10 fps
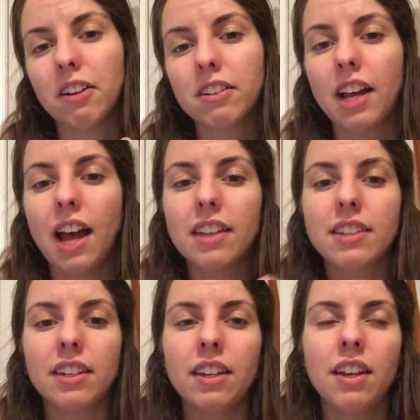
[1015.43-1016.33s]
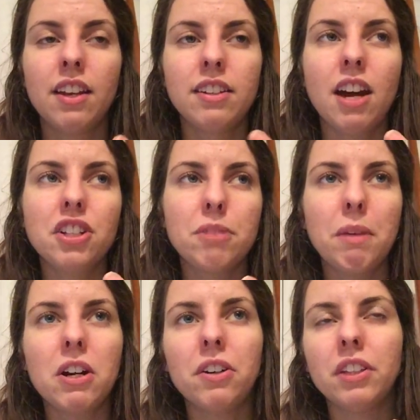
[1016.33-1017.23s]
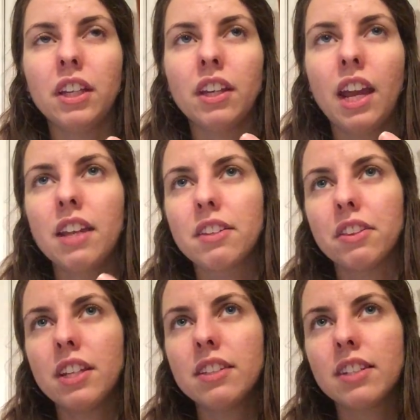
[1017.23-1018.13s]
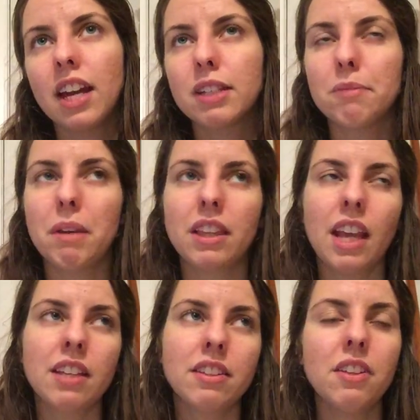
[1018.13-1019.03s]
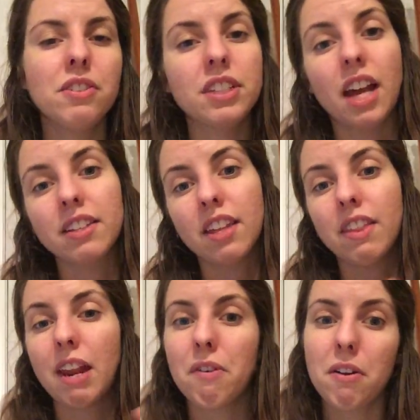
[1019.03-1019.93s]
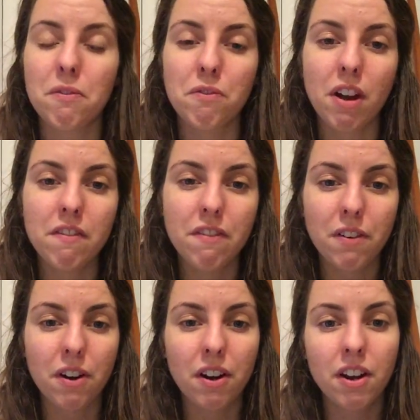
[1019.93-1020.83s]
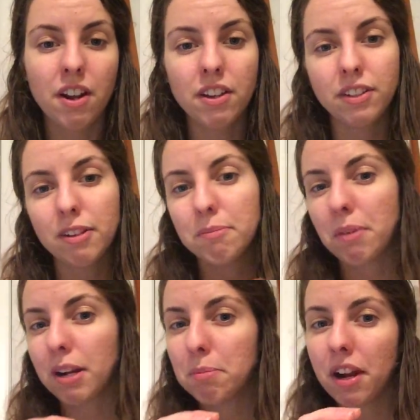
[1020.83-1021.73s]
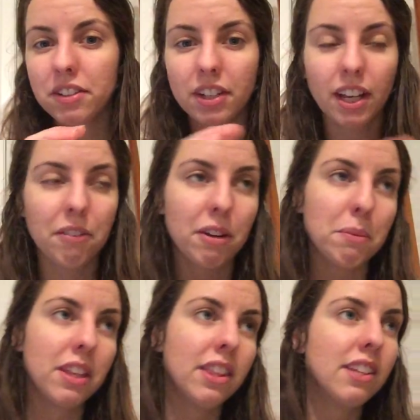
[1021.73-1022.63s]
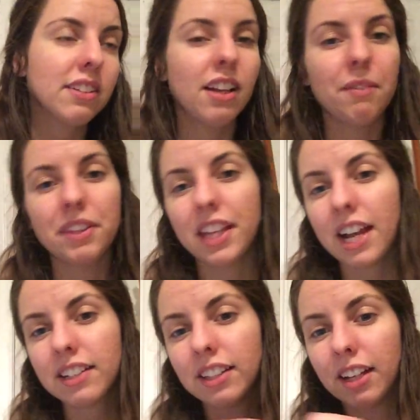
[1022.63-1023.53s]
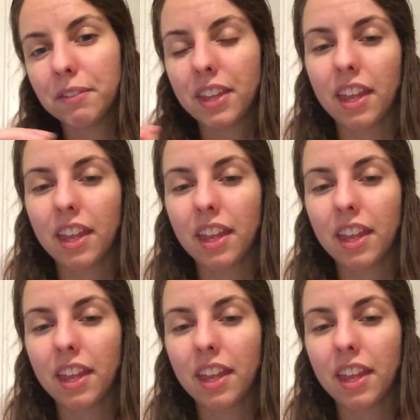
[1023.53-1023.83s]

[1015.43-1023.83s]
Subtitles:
class, and not just make all the A's on these tests and make the A's on those tests. And then I want to run for student body president. I want to be in this club and that club. And